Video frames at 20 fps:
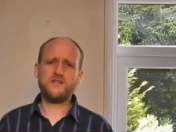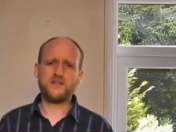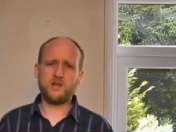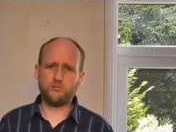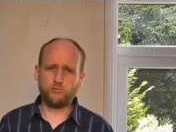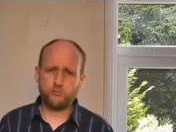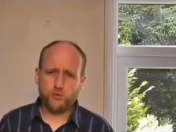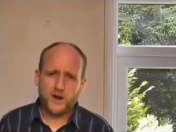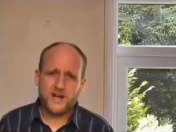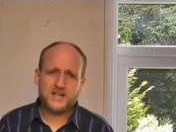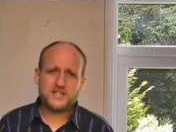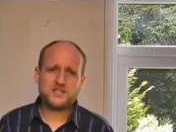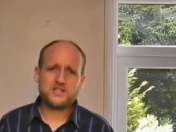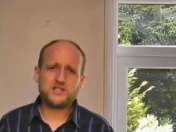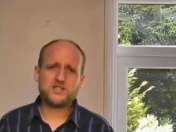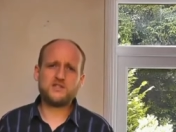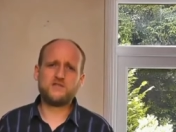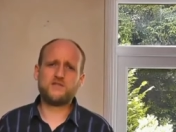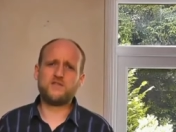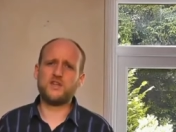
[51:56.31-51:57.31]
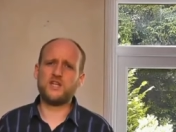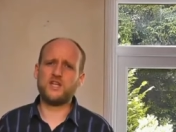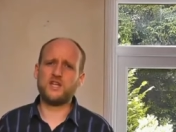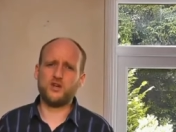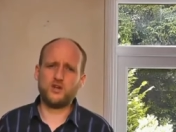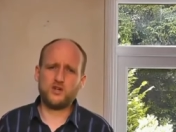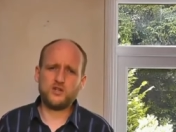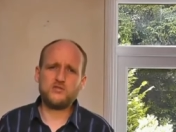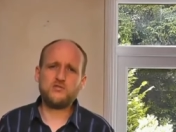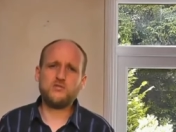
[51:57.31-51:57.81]
the righteous for
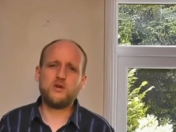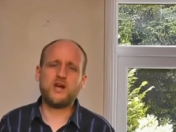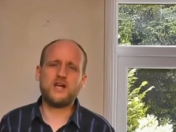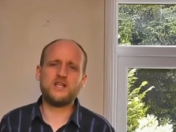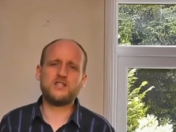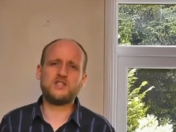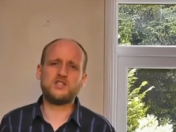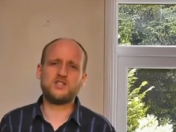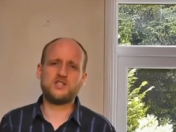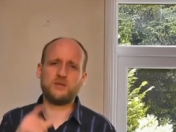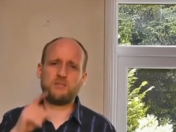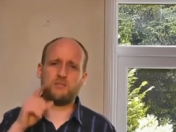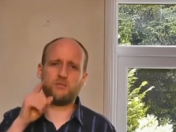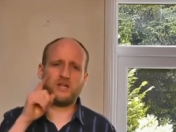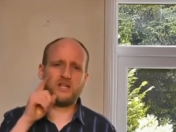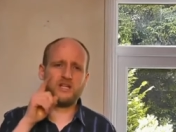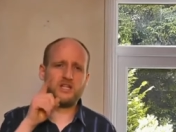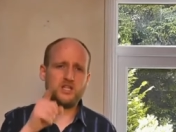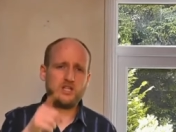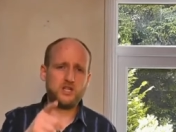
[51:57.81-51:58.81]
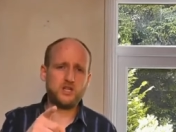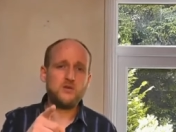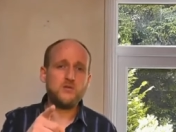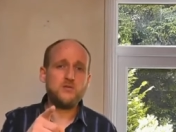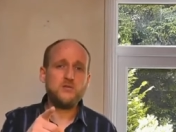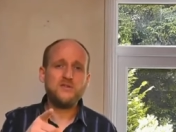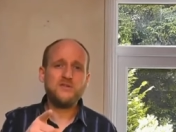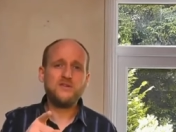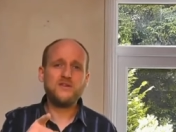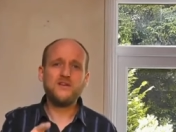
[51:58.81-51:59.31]
the unrighteous, to bring
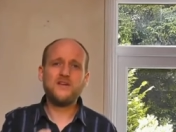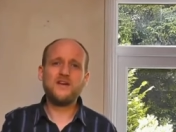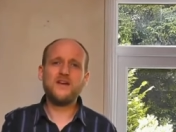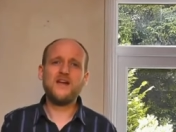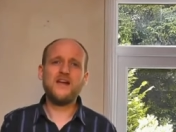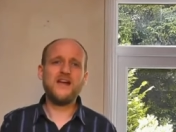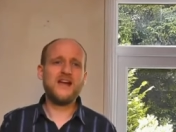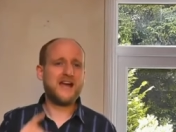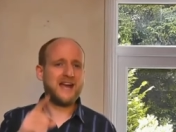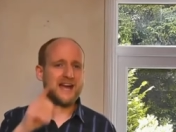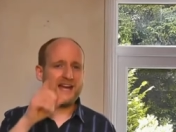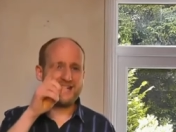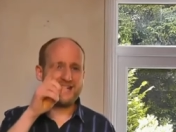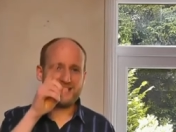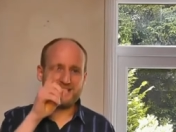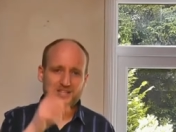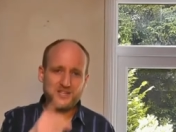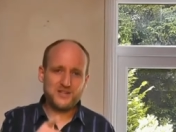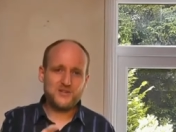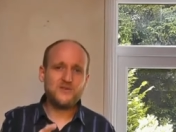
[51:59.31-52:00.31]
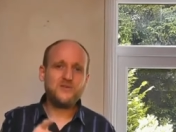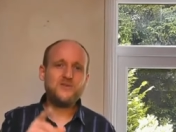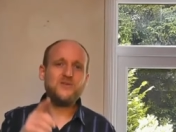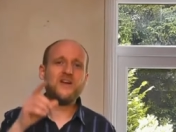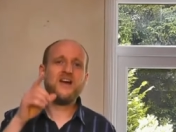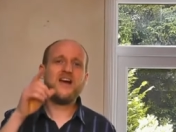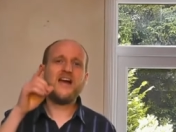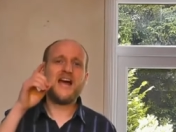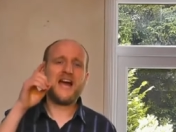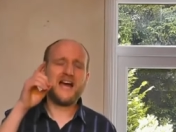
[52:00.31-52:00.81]
you and you